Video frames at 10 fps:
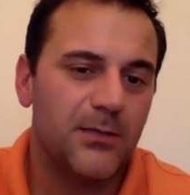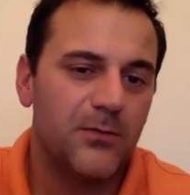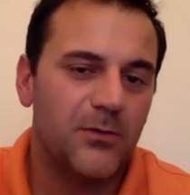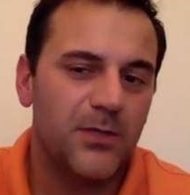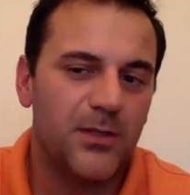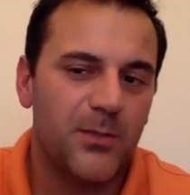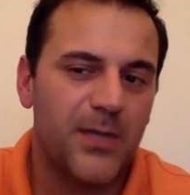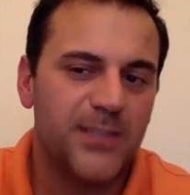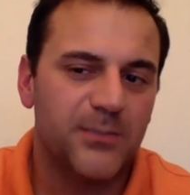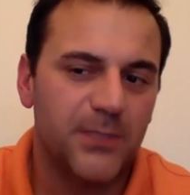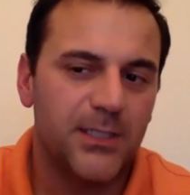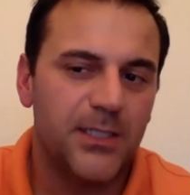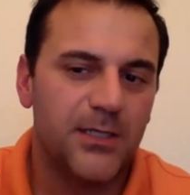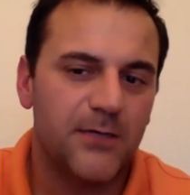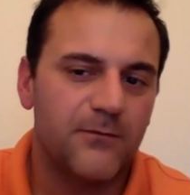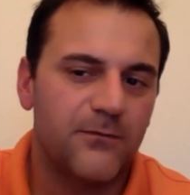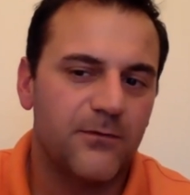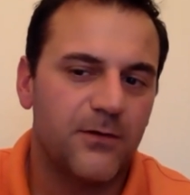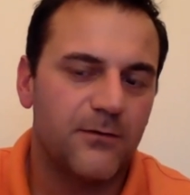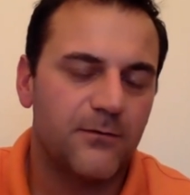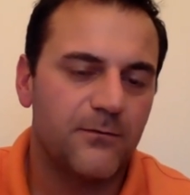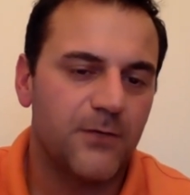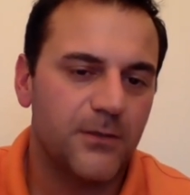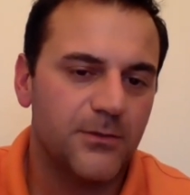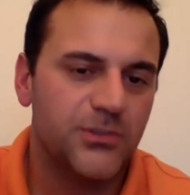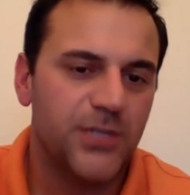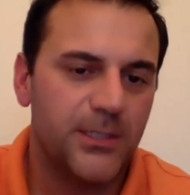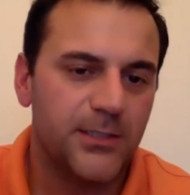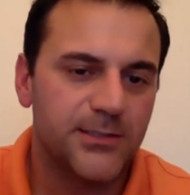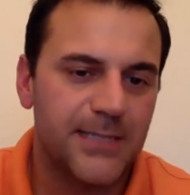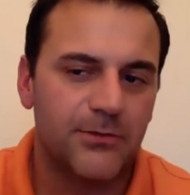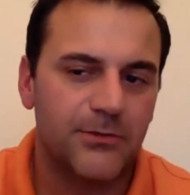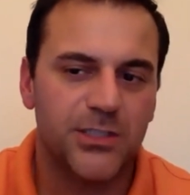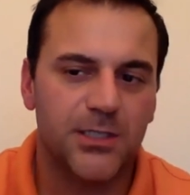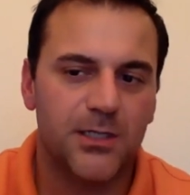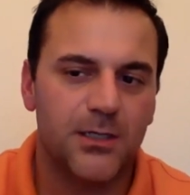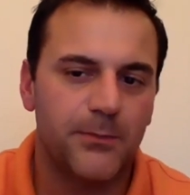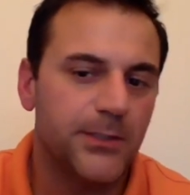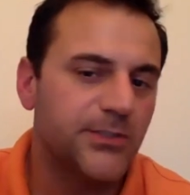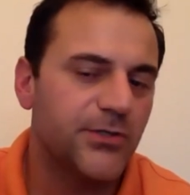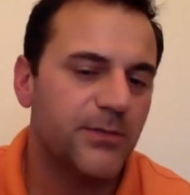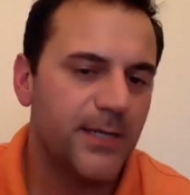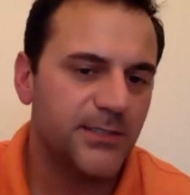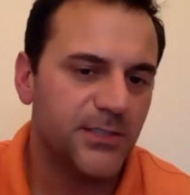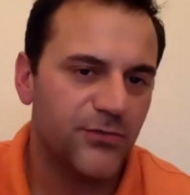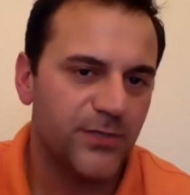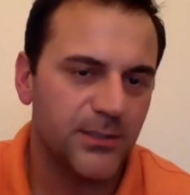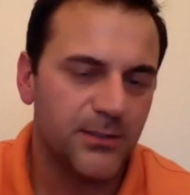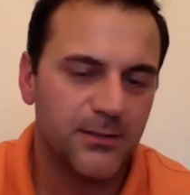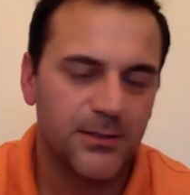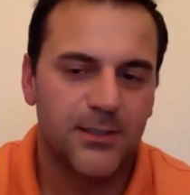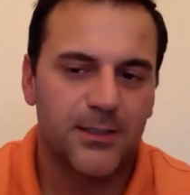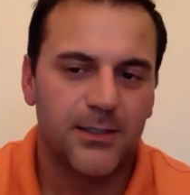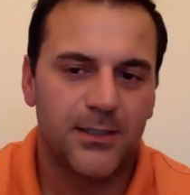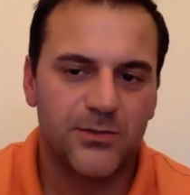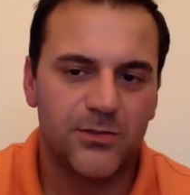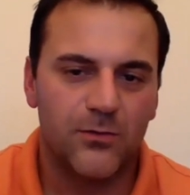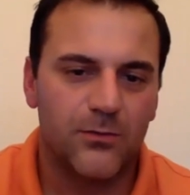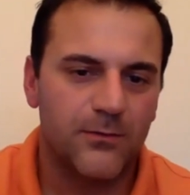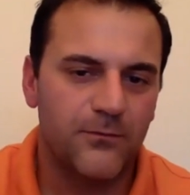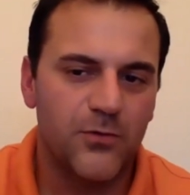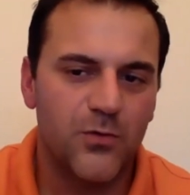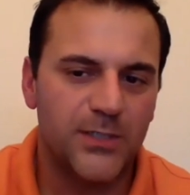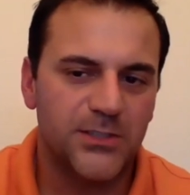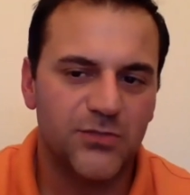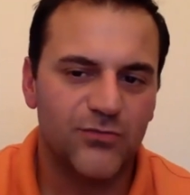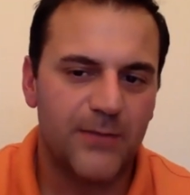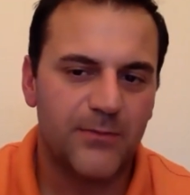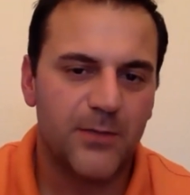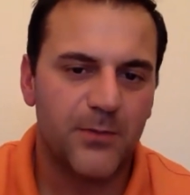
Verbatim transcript: the, the possibility of of uh, China establishing a, a, military base in Greenland. so, yeah, a few questions. That's a great